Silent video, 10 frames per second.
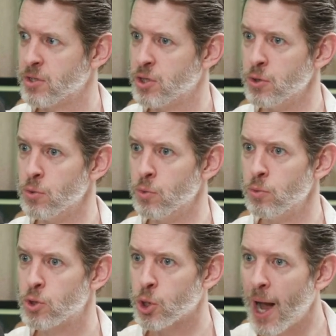to
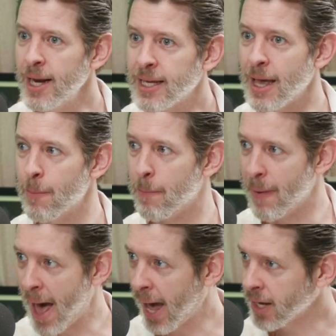try to get
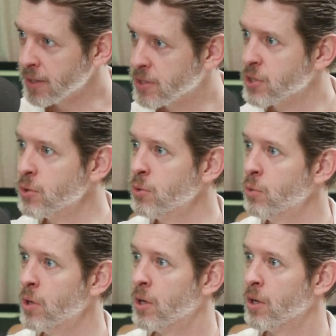back
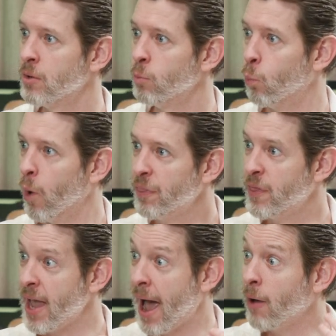to
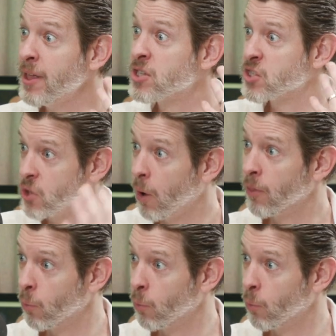how they saw the